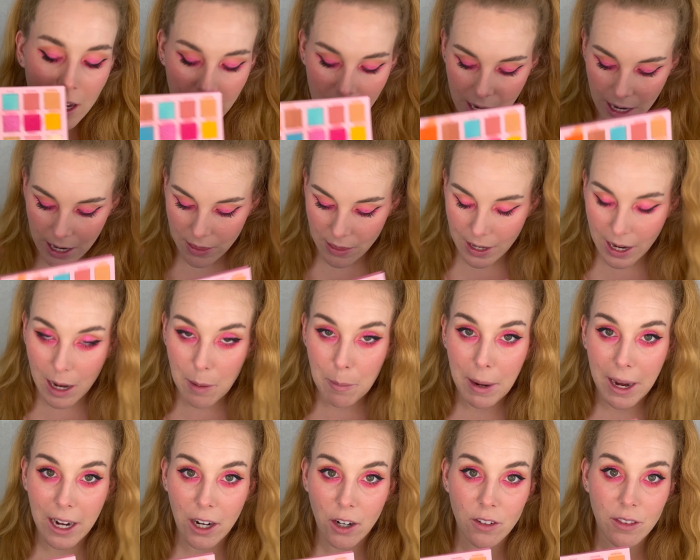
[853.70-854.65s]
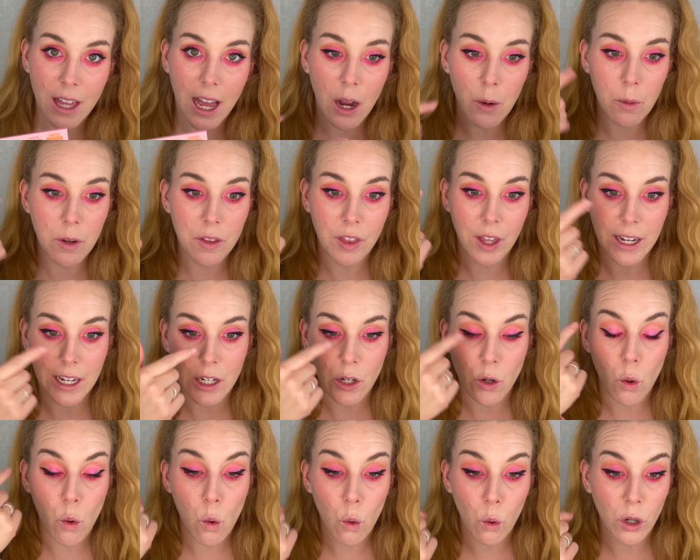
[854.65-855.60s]
And then I paired that with like
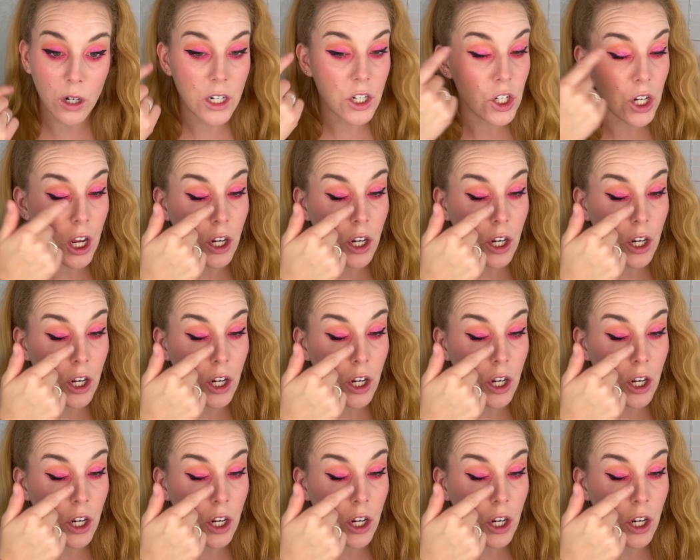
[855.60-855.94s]
an orange